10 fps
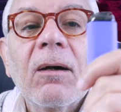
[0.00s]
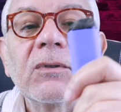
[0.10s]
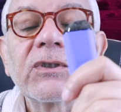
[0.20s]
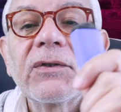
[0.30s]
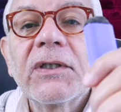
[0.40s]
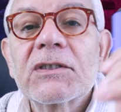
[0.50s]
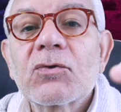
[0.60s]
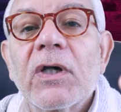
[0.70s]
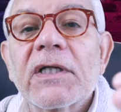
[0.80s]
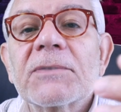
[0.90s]
which I think is
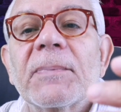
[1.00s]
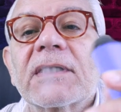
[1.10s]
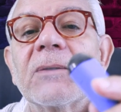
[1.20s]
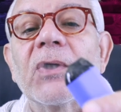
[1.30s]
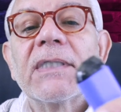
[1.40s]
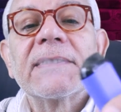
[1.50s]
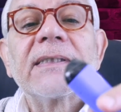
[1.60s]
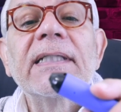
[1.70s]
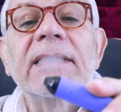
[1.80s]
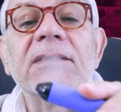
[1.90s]
quite respectable as
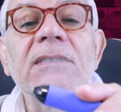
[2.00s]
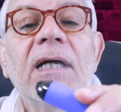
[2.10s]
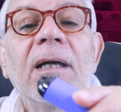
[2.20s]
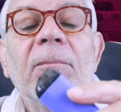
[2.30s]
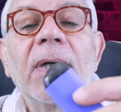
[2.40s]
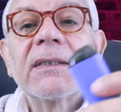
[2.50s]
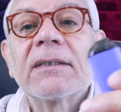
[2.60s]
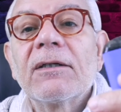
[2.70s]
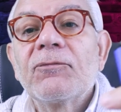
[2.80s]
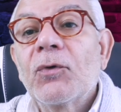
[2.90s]
it is, but
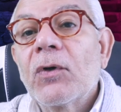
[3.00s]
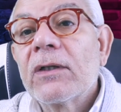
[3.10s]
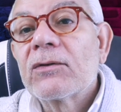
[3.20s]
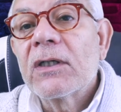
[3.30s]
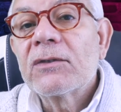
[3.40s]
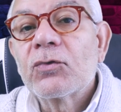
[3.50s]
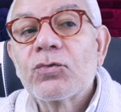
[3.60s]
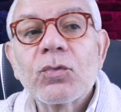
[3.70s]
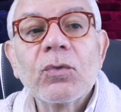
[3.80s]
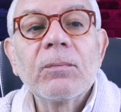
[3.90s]
if you want a tighter
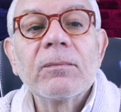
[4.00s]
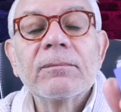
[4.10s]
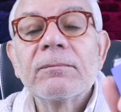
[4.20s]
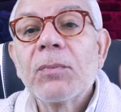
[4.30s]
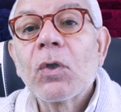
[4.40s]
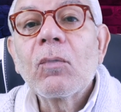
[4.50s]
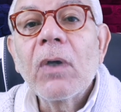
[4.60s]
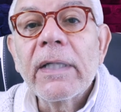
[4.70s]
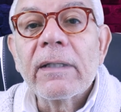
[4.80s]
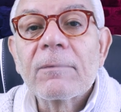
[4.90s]
draw, block
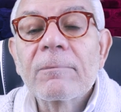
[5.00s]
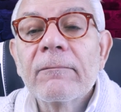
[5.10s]
1,